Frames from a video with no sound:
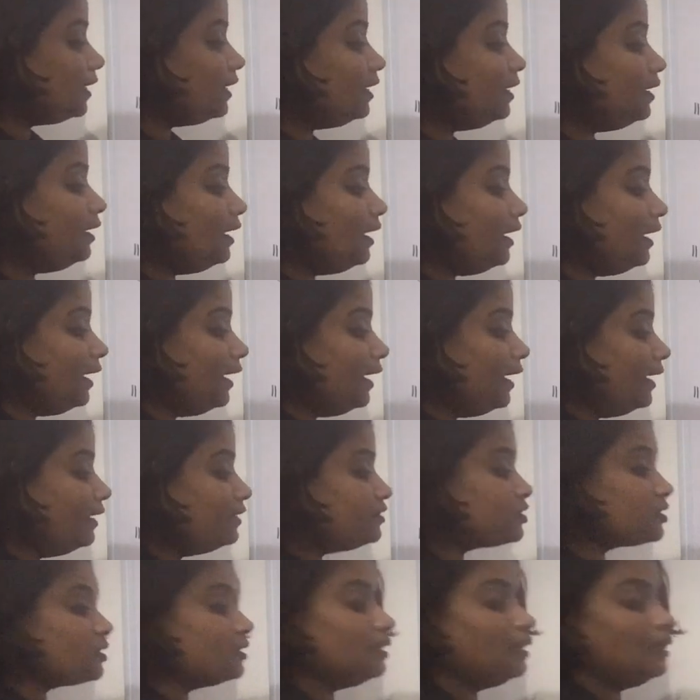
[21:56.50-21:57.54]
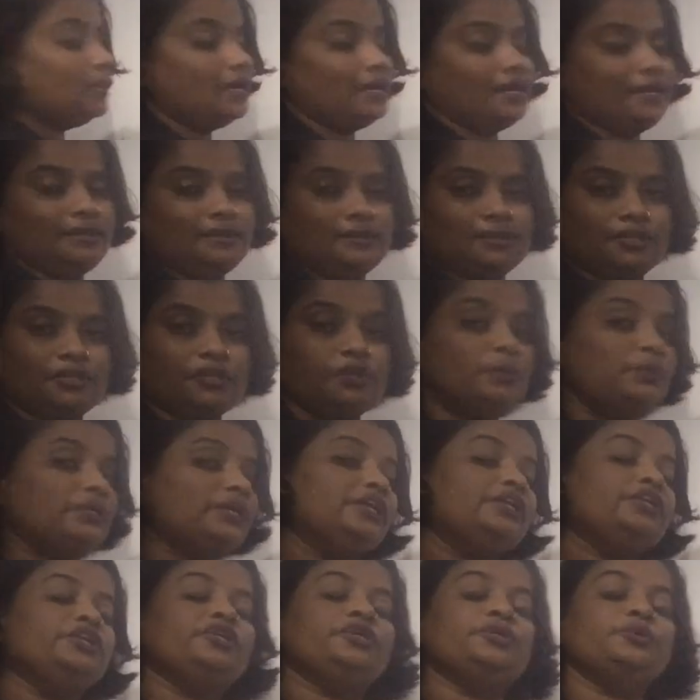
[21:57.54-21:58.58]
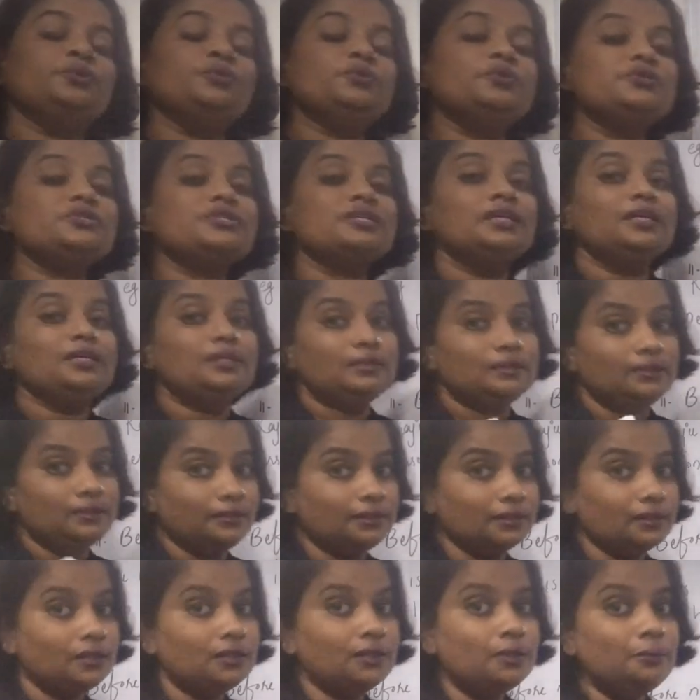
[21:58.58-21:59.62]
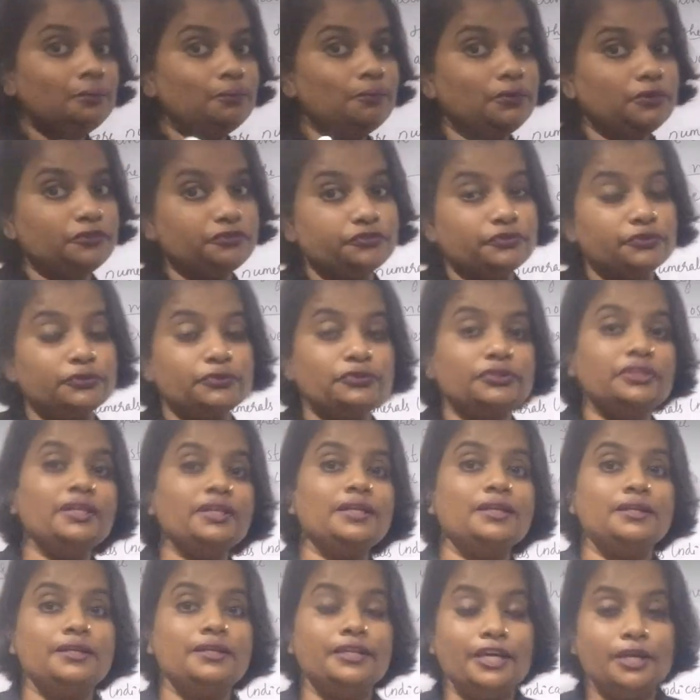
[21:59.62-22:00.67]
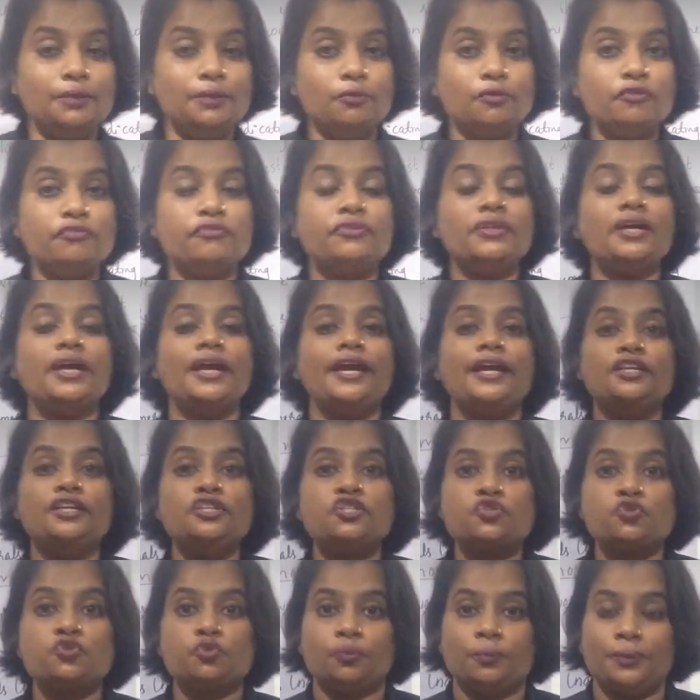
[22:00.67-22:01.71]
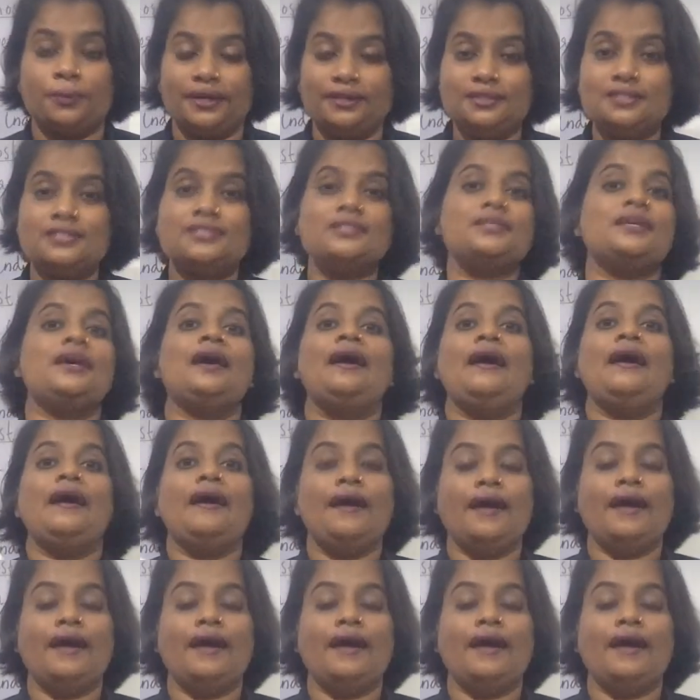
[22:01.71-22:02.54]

play and like, you can use the before the name of the instruments